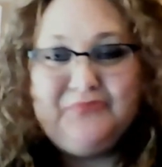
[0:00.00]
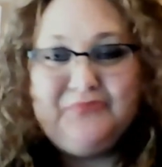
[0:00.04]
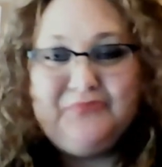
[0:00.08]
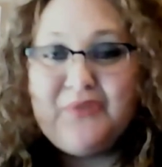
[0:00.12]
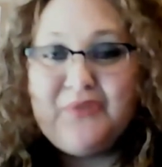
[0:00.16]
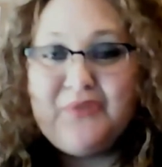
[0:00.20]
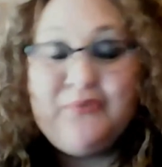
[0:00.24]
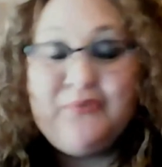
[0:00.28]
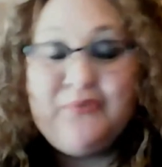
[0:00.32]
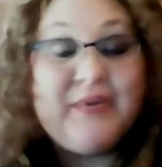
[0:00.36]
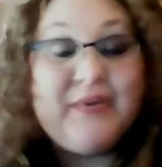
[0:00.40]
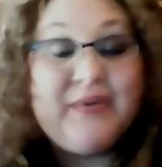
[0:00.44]

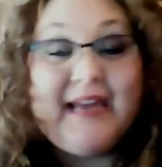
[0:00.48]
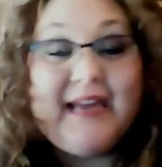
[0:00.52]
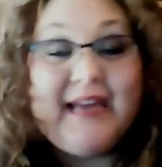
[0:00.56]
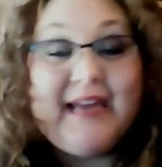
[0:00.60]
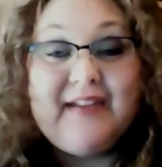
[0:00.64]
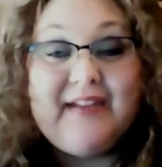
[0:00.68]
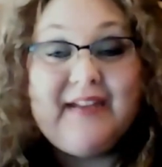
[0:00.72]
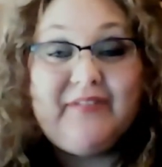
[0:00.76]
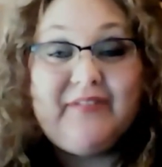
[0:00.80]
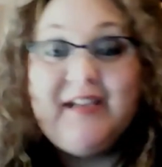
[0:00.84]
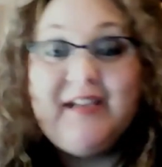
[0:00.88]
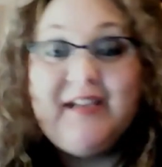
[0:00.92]
Well, we
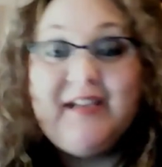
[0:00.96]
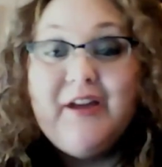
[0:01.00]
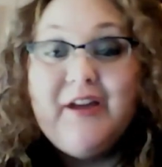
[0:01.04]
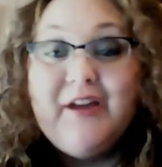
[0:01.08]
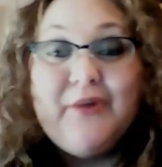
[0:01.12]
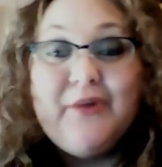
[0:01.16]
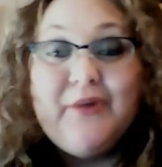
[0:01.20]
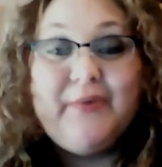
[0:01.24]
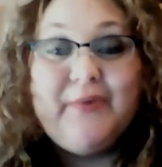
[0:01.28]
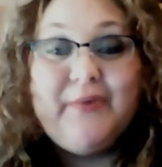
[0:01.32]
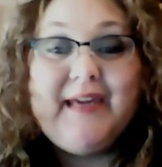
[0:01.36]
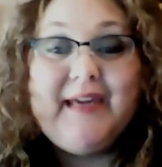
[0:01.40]
can't
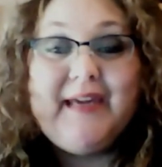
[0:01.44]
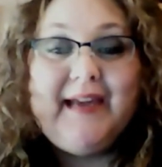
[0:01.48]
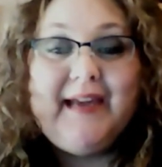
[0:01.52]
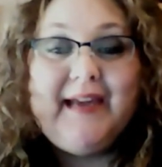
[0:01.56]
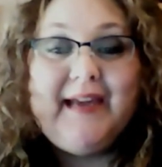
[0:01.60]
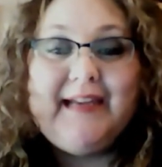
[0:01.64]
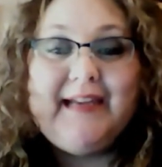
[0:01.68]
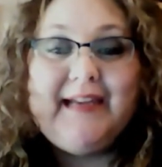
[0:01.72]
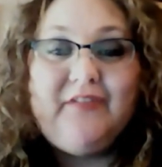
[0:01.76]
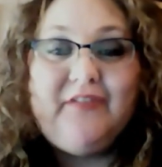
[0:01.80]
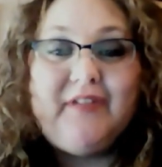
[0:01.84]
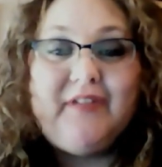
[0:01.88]

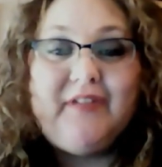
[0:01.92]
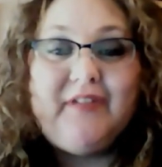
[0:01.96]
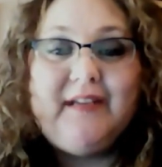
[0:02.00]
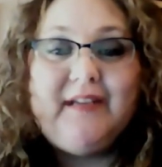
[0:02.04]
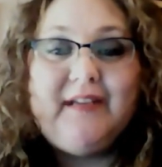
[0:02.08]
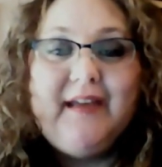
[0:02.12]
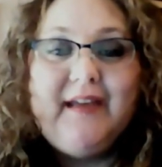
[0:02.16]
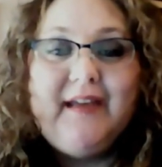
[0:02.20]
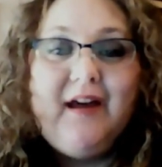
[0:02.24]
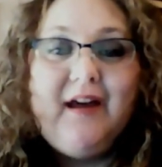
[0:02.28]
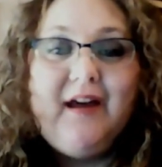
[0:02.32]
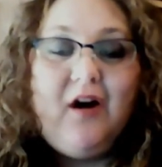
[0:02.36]
even
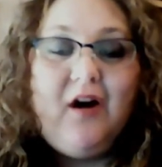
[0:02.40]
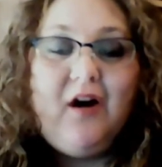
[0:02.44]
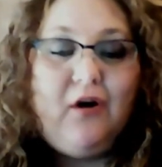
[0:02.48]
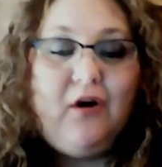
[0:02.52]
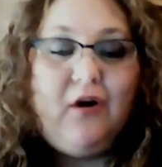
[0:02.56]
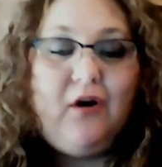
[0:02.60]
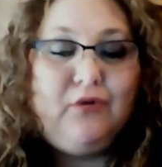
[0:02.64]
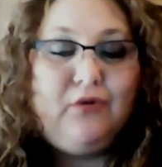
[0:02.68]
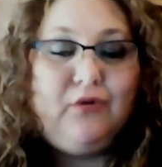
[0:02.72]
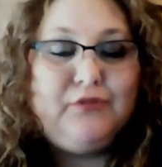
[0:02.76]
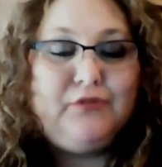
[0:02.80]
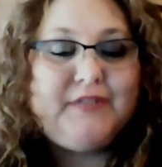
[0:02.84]

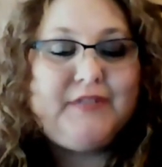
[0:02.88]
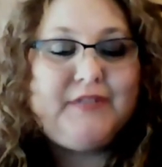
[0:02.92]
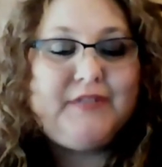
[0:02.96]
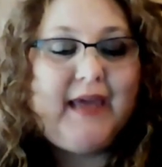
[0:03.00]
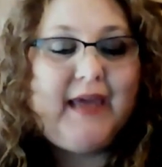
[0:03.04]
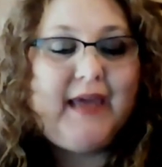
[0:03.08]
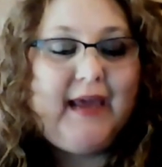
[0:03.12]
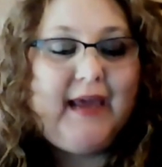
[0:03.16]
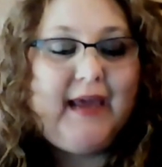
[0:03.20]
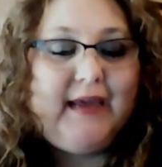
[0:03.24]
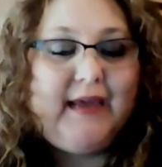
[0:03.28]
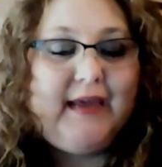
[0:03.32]
hold
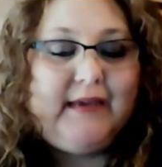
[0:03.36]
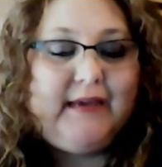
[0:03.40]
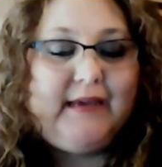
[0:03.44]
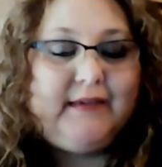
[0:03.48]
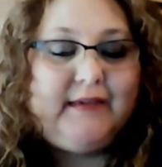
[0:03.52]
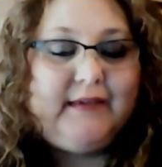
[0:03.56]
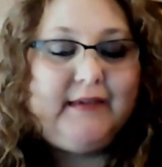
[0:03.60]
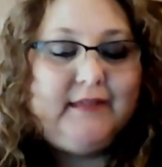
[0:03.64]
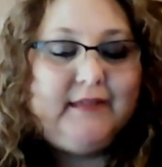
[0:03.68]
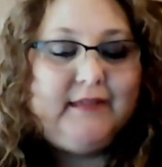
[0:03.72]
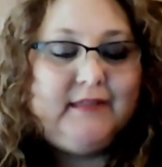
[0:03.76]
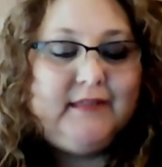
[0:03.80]

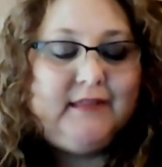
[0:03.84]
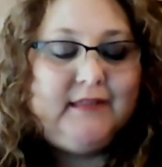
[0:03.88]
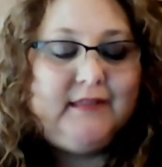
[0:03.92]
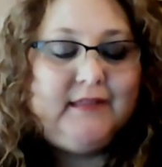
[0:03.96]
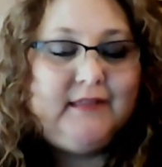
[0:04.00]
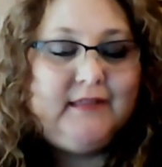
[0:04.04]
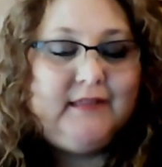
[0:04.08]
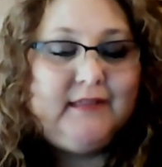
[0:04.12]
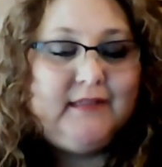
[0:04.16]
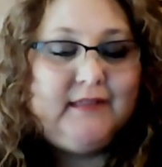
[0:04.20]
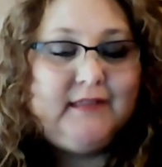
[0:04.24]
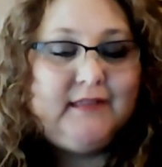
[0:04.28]
a
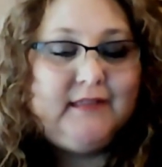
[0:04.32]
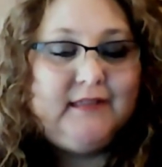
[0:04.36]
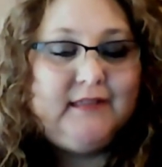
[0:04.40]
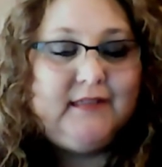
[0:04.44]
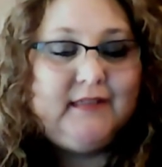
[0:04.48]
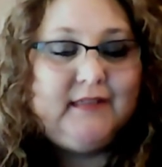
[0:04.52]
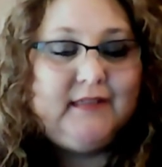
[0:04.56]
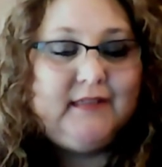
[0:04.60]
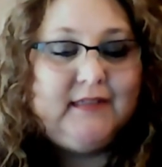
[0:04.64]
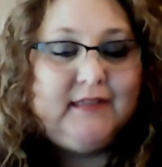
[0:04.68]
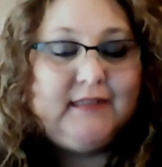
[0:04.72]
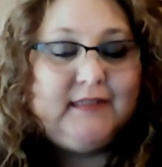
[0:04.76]

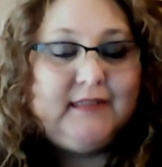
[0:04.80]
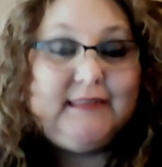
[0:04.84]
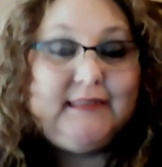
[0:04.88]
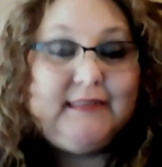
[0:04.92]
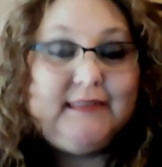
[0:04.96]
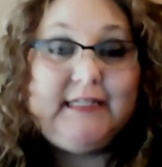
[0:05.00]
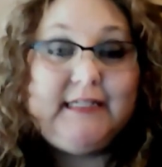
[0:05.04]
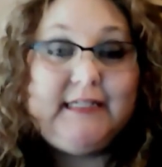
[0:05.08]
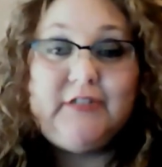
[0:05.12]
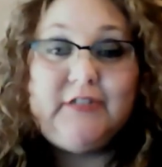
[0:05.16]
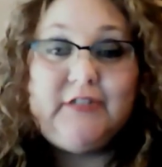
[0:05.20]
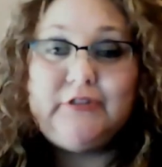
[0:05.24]

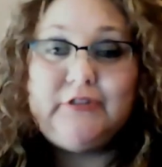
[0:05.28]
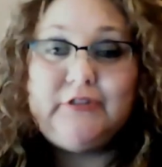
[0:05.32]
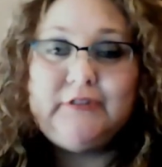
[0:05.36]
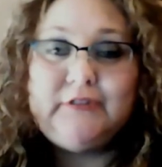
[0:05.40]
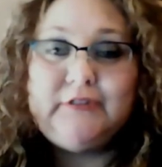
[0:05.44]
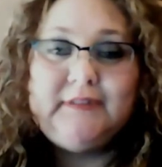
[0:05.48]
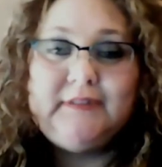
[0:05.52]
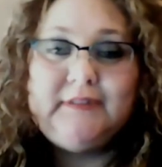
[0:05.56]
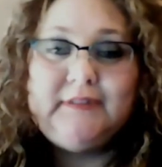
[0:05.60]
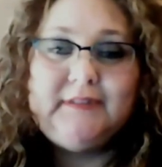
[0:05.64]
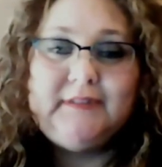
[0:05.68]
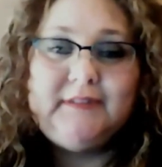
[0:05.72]

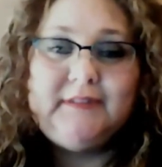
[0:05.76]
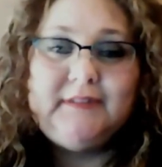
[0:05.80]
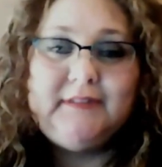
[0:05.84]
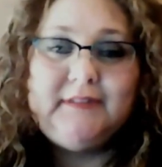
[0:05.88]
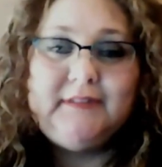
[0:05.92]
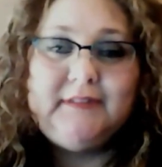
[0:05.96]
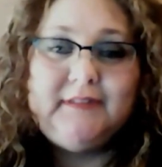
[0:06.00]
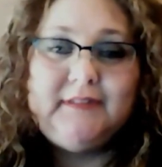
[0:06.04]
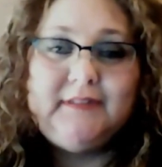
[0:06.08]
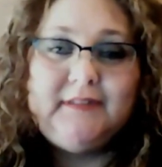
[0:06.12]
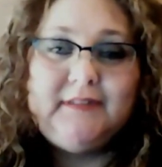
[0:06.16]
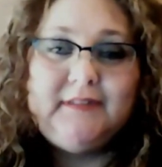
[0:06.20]
legal,
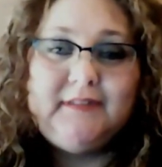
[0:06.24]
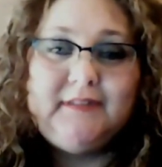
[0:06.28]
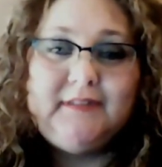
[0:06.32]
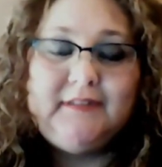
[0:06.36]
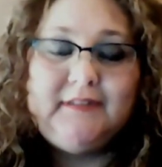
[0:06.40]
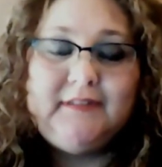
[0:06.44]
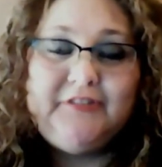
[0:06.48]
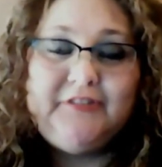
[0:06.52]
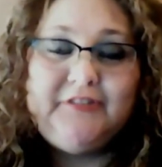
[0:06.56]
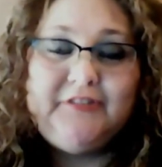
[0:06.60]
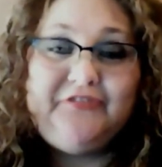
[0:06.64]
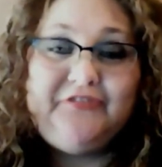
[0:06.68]

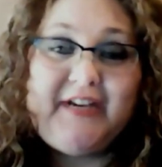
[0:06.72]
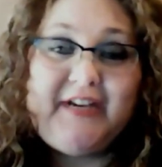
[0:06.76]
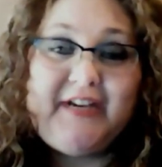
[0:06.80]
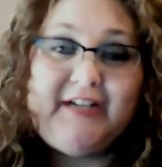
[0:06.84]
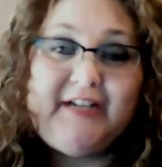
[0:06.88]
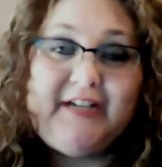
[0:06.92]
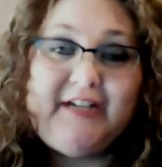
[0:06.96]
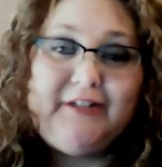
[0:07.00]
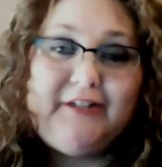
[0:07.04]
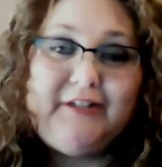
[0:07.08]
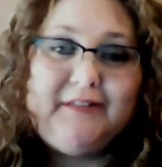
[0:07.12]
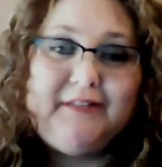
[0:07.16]

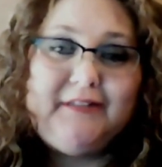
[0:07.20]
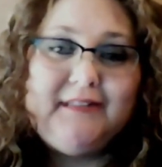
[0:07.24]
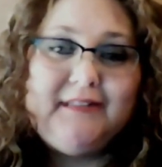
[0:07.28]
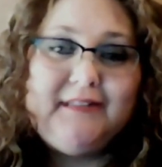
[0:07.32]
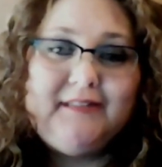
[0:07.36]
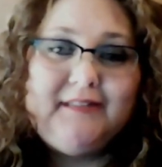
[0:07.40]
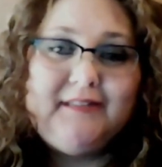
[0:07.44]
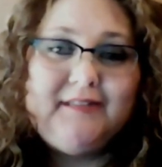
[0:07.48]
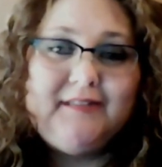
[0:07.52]
fair,